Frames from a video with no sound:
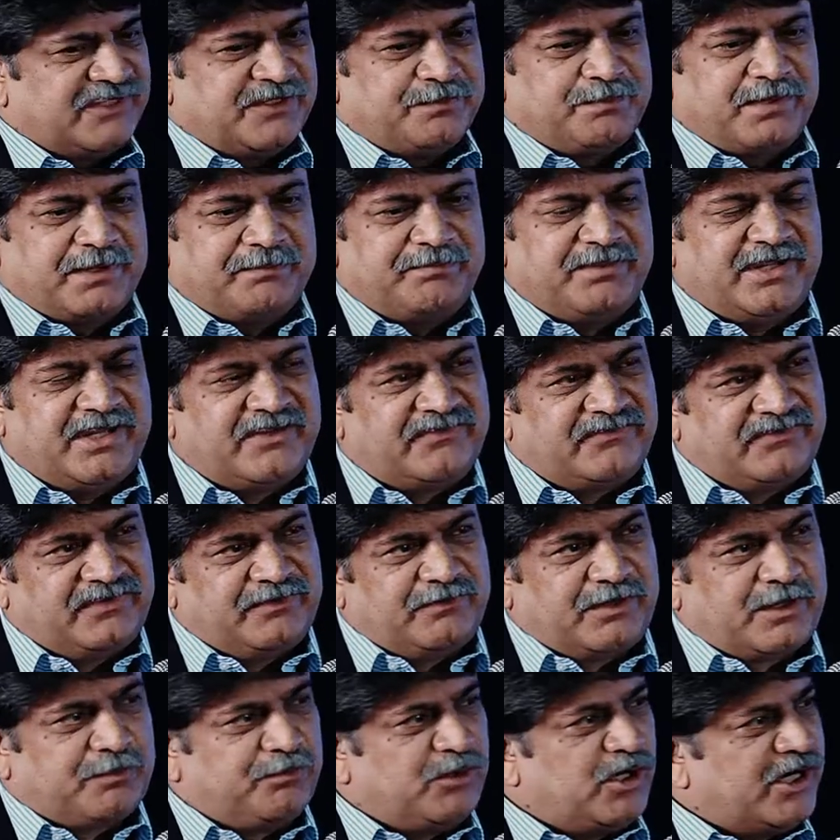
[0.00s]
it prepares
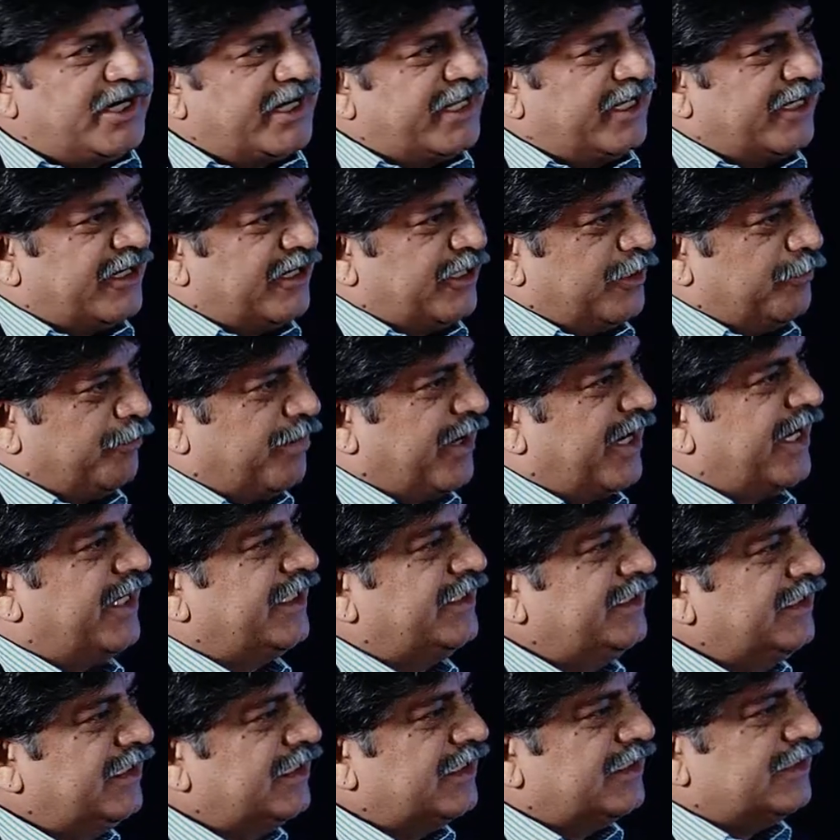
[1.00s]
your body and the
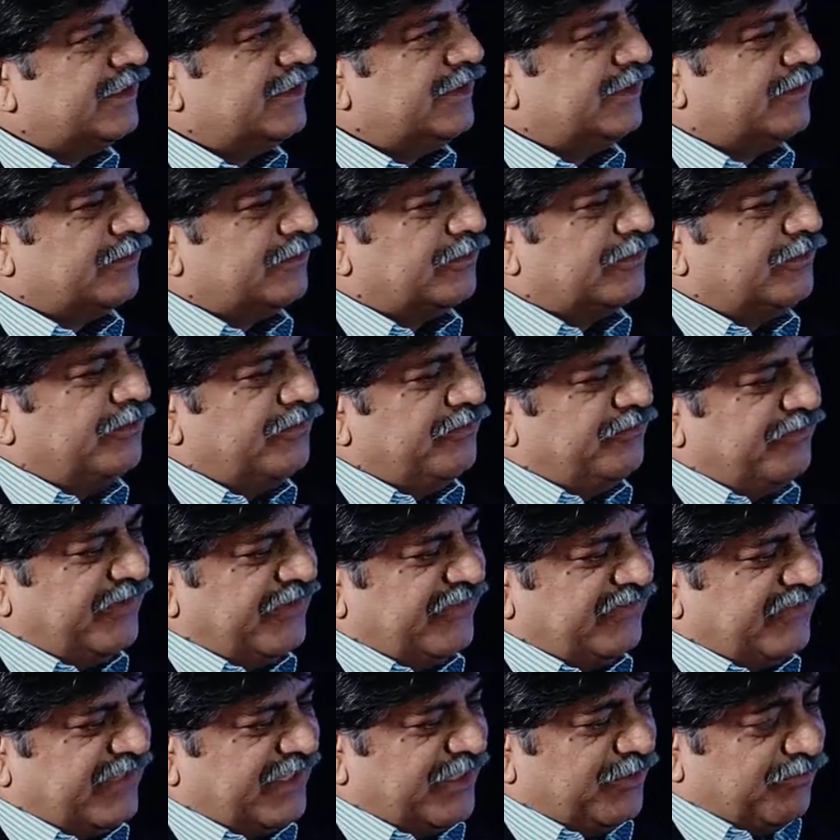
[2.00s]
brain to
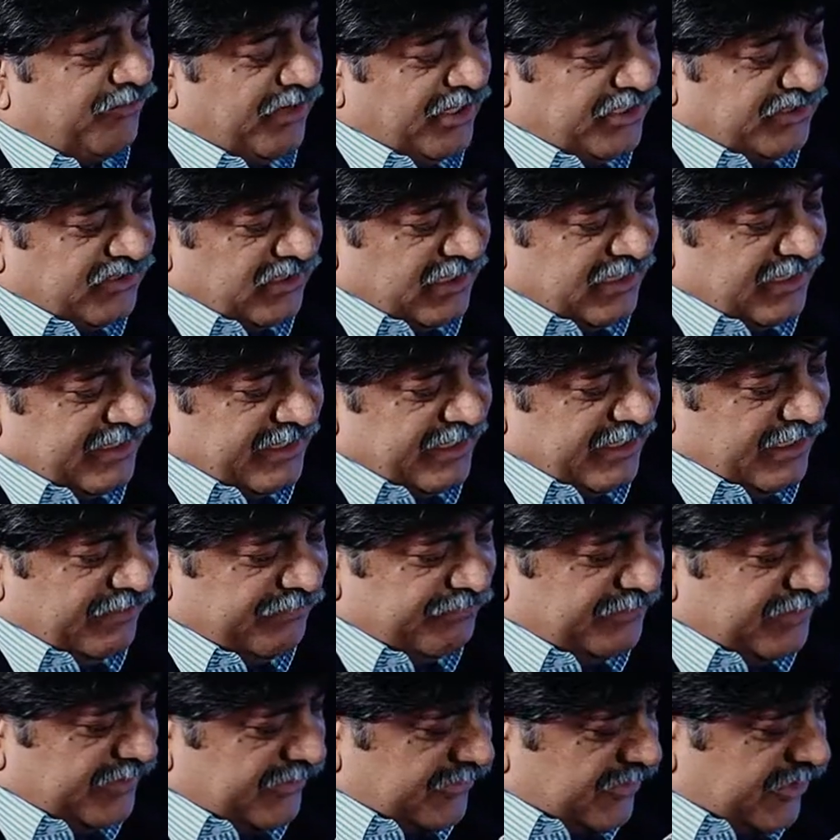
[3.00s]
face the eventuality
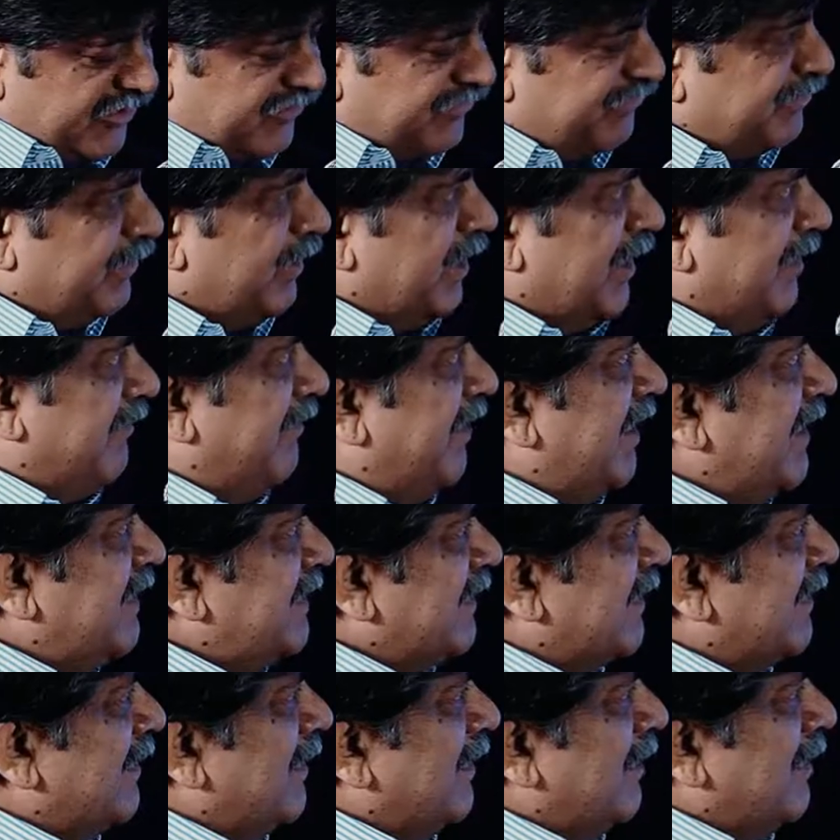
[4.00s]
of the stressful
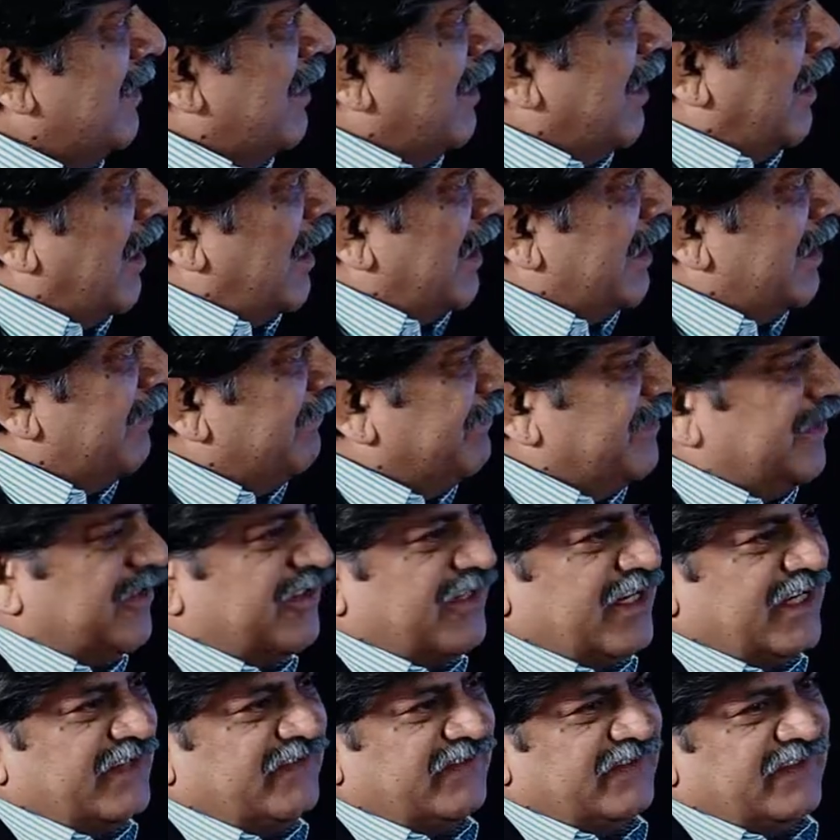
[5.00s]
events. And if the
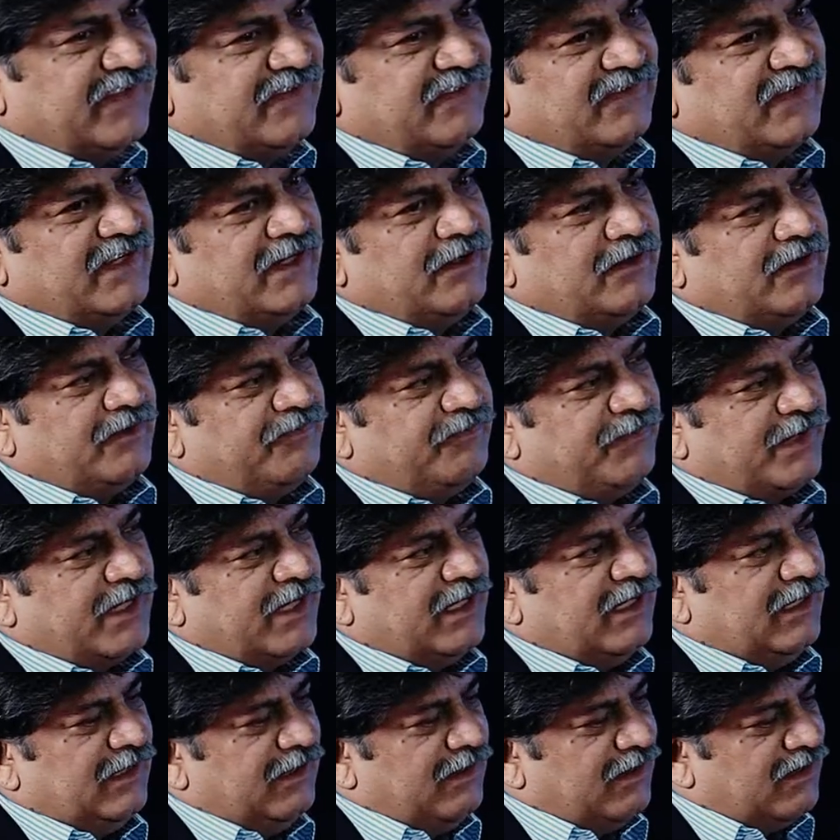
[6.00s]
stress is uh, for
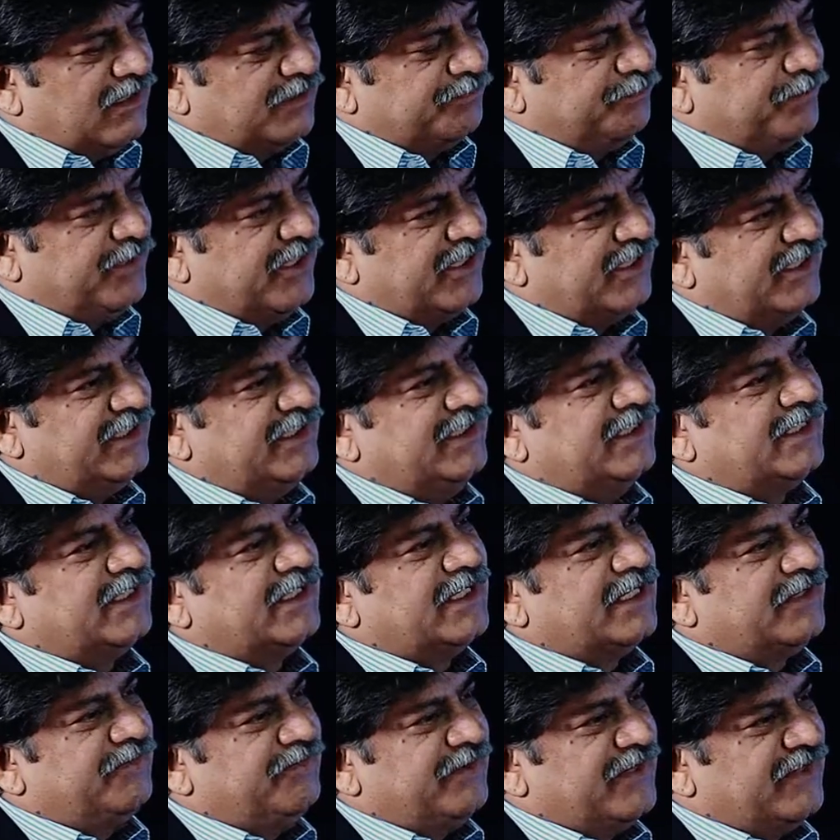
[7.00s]
a long period
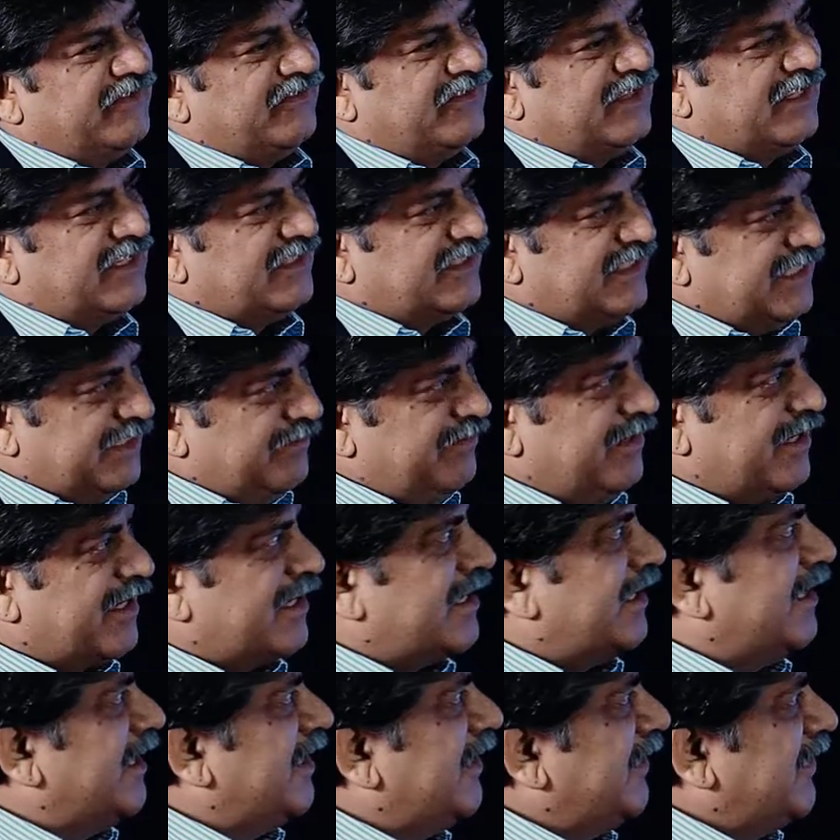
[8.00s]
and if it is in a severe
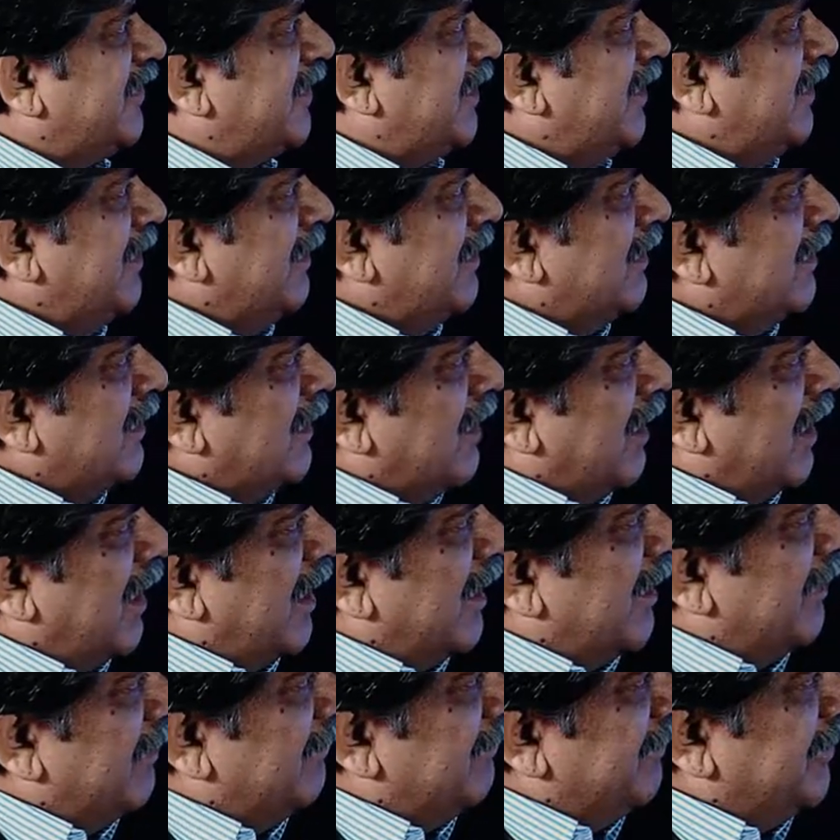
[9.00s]
condition
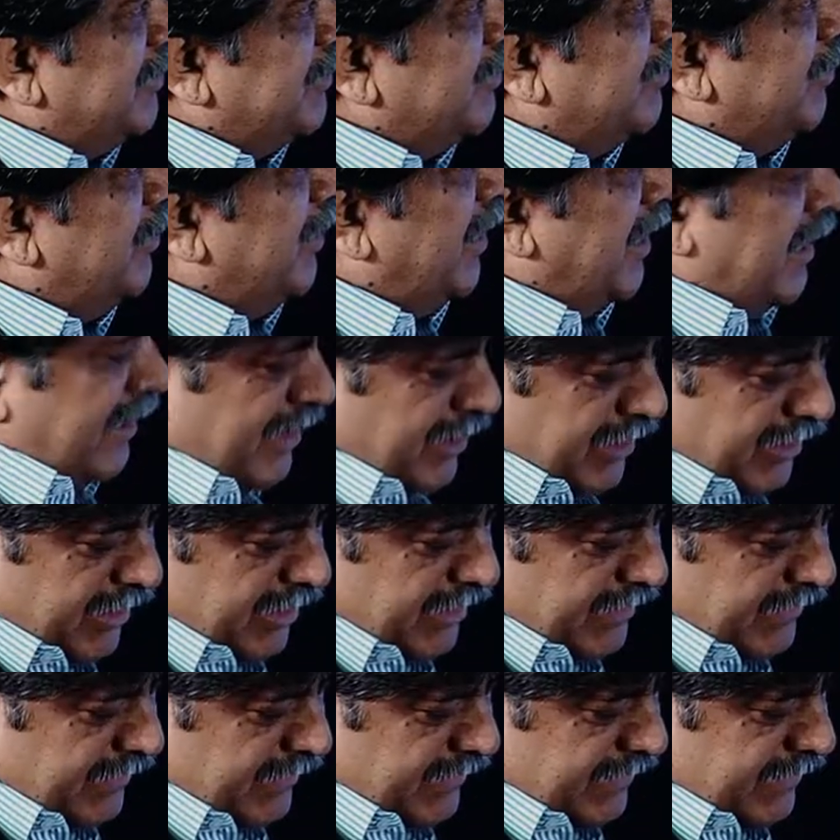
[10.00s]
and which could
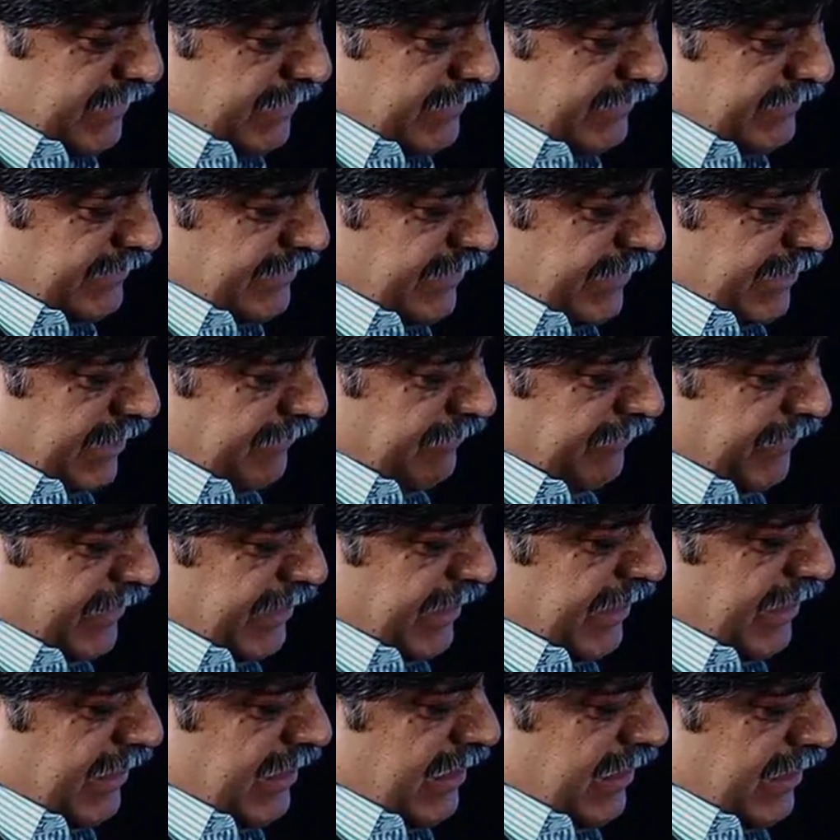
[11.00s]
uh,
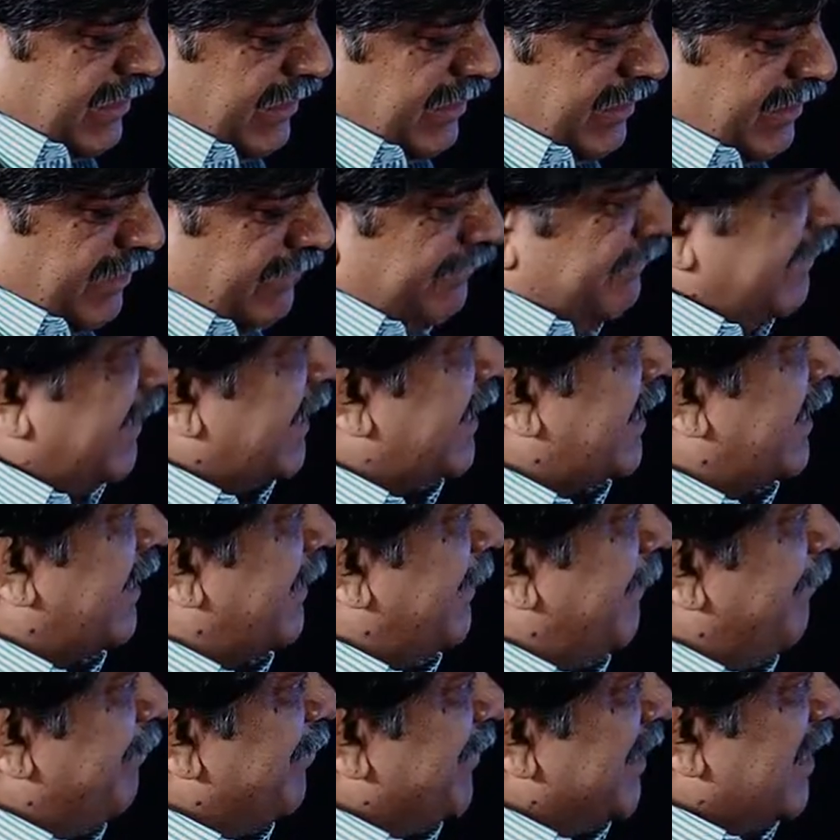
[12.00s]
significantly affect
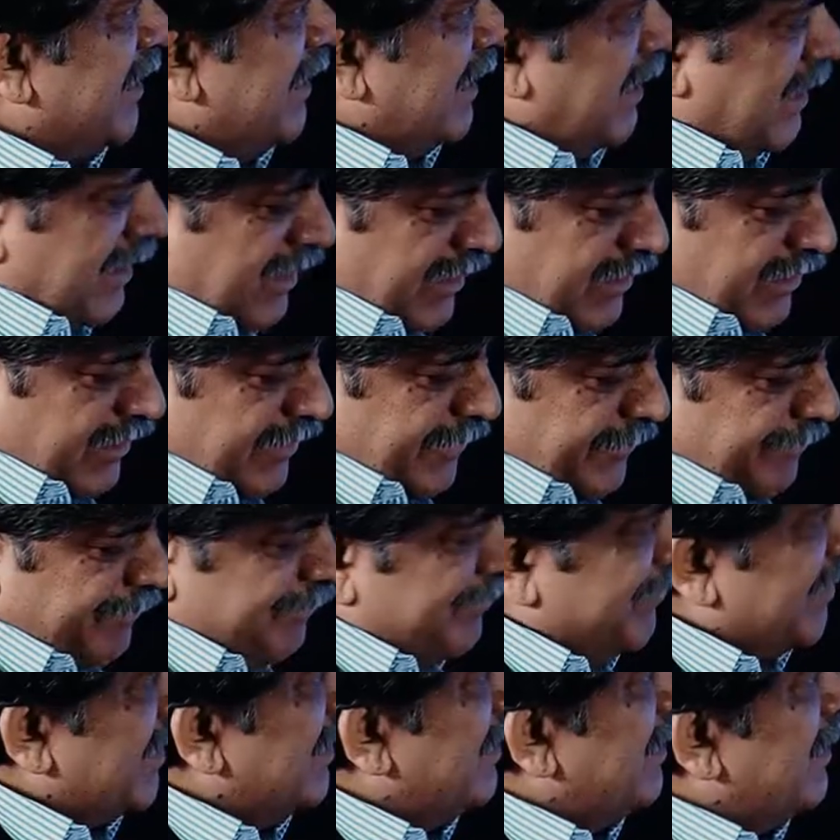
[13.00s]
uh,
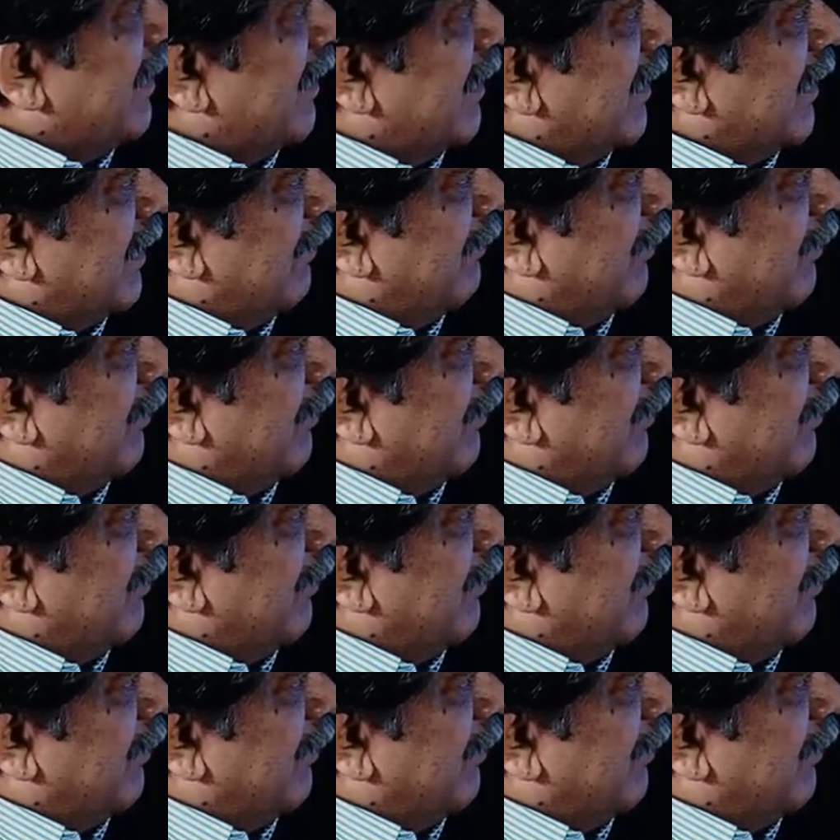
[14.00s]
the